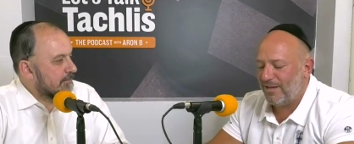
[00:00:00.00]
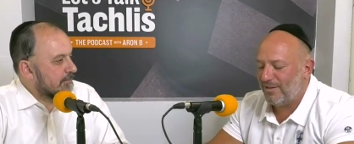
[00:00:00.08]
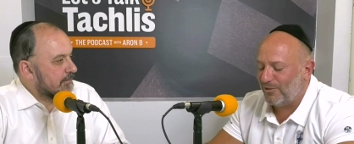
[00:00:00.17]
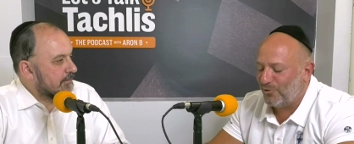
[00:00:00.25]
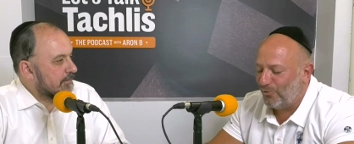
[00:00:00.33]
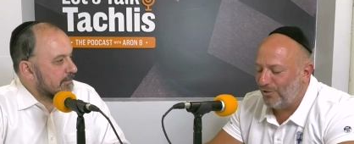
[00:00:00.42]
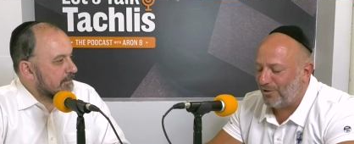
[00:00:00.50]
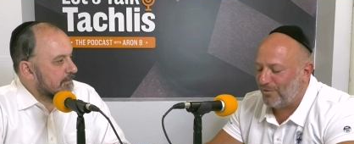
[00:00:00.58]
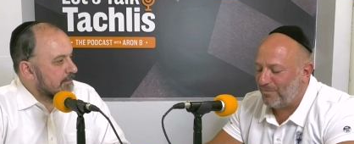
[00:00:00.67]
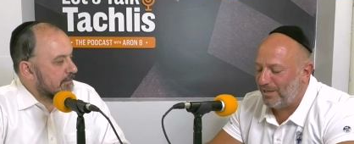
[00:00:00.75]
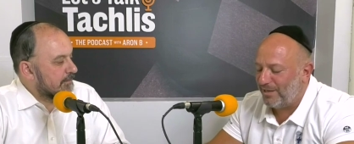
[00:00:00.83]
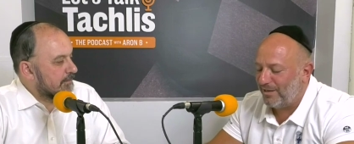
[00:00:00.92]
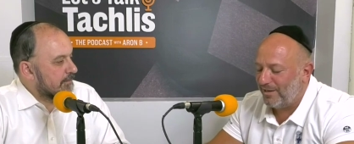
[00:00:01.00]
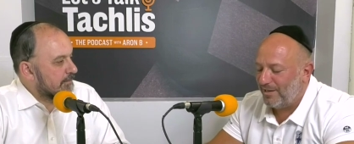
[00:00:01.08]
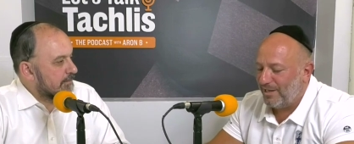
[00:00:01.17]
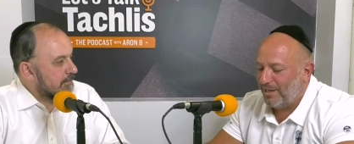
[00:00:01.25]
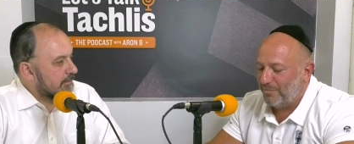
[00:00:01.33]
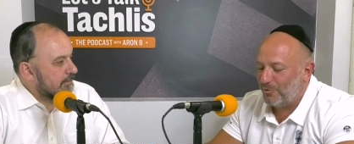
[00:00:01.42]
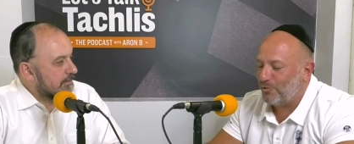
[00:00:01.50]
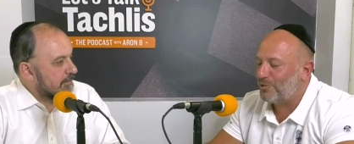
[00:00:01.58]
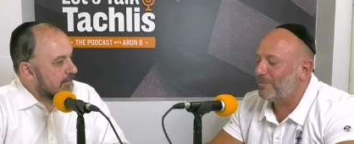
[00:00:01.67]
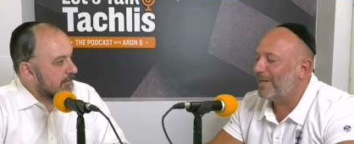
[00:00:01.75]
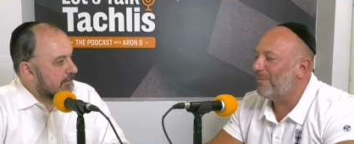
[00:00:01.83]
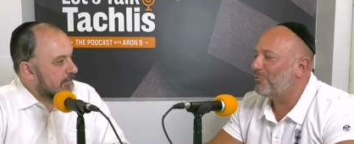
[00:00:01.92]
Speaker 1: And it dawned on me
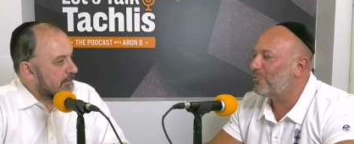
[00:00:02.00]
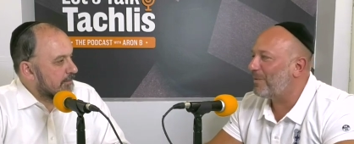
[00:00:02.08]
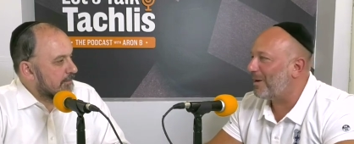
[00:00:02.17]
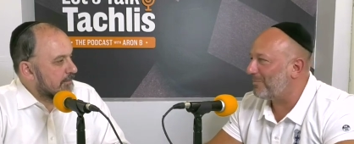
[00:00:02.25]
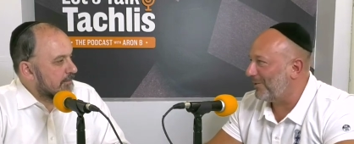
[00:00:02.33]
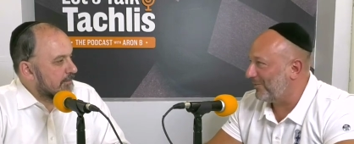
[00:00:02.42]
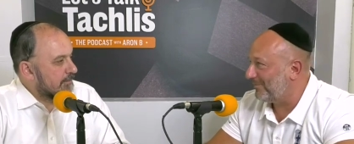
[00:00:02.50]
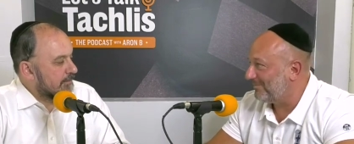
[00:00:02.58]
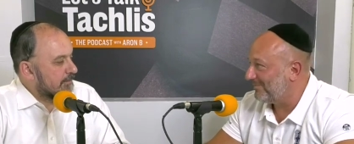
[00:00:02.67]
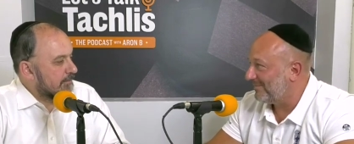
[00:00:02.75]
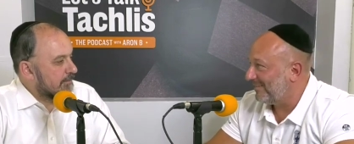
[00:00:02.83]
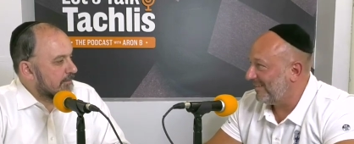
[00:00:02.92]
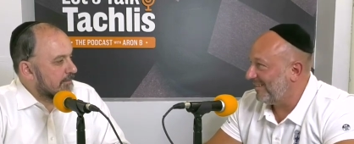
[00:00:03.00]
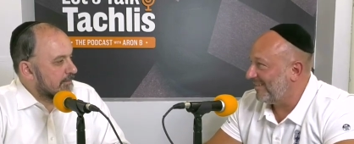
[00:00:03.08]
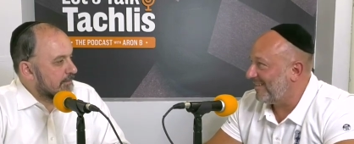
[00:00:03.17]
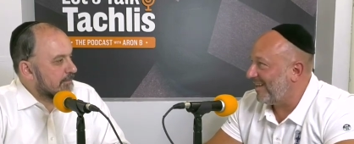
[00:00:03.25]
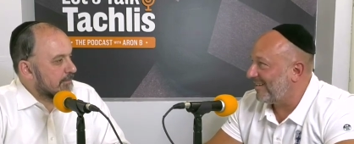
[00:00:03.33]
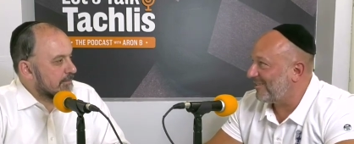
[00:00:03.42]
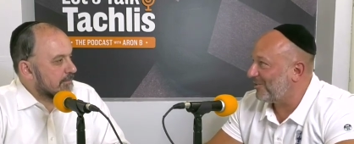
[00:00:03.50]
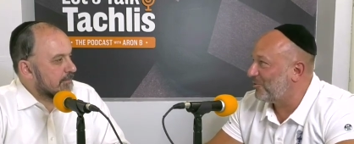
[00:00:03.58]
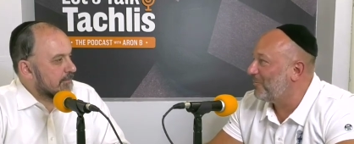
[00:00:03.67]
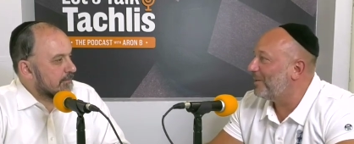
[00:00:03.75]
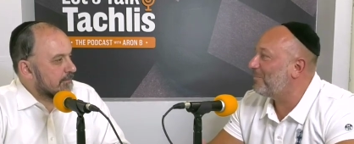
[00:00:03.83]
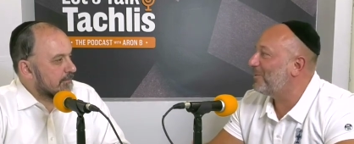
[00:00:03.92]
because it became too popular
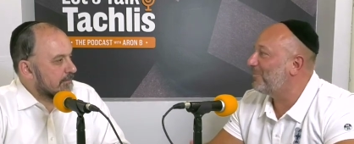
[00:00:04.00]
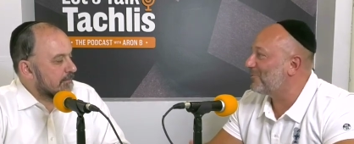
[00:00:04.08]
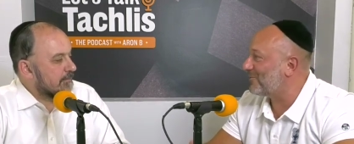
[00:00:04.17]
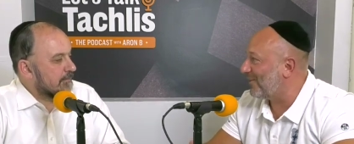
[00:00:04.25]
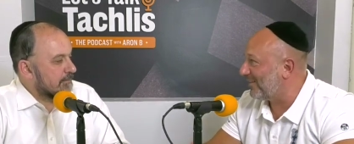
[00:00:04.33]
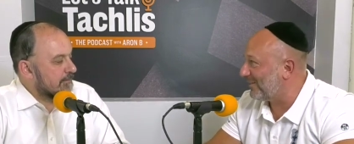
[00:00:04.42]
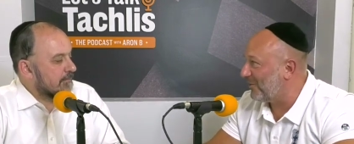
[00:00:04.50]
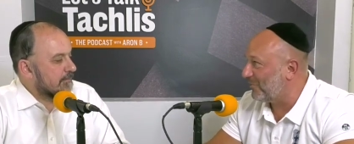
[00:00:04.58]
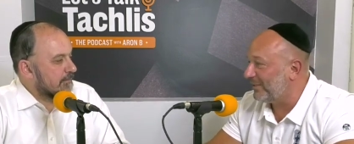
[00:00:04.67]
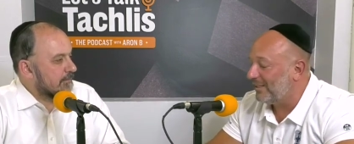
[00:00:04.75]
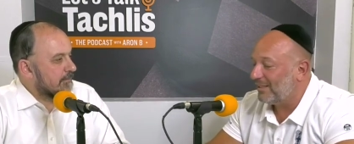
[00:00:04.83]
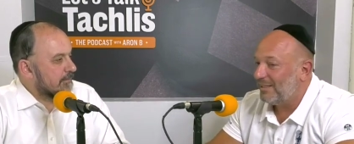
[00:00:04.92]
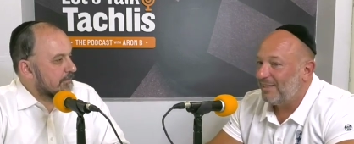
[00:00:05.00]
that too many people started going.